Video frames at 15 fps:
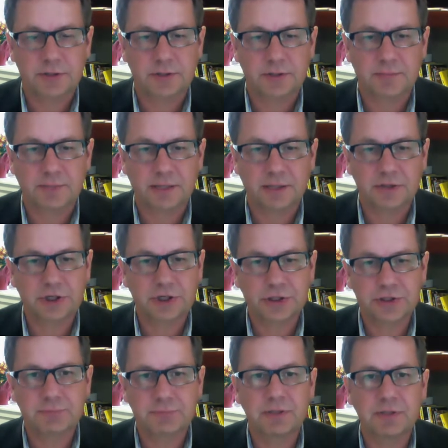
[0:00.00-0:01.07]
They make
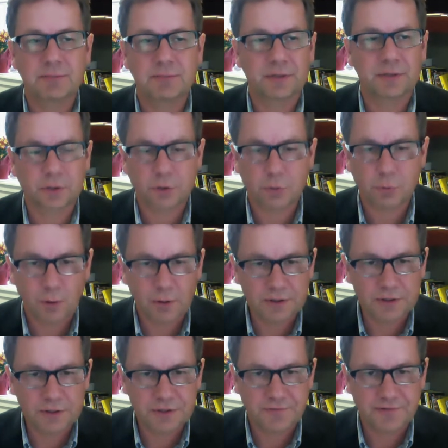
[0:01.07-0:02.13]
judgment about the
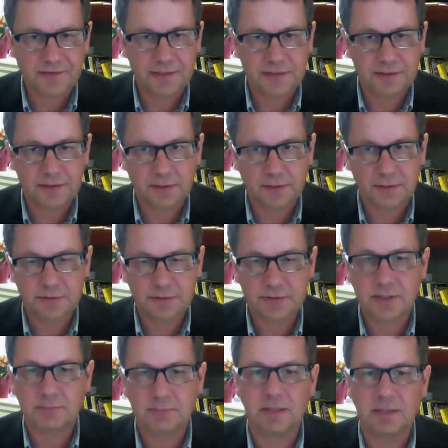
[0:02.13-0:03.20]
quality of ideas.
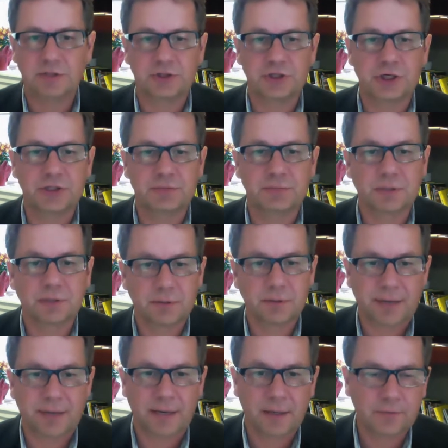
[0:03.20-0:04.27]
They make judgment
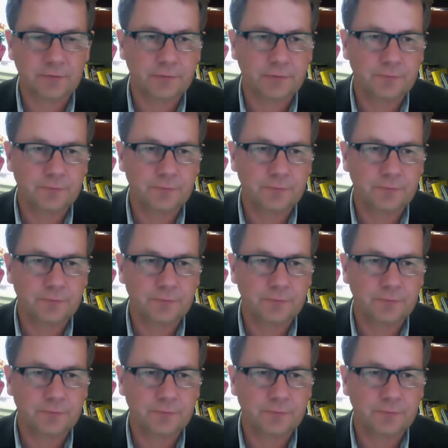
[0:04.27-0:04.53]
about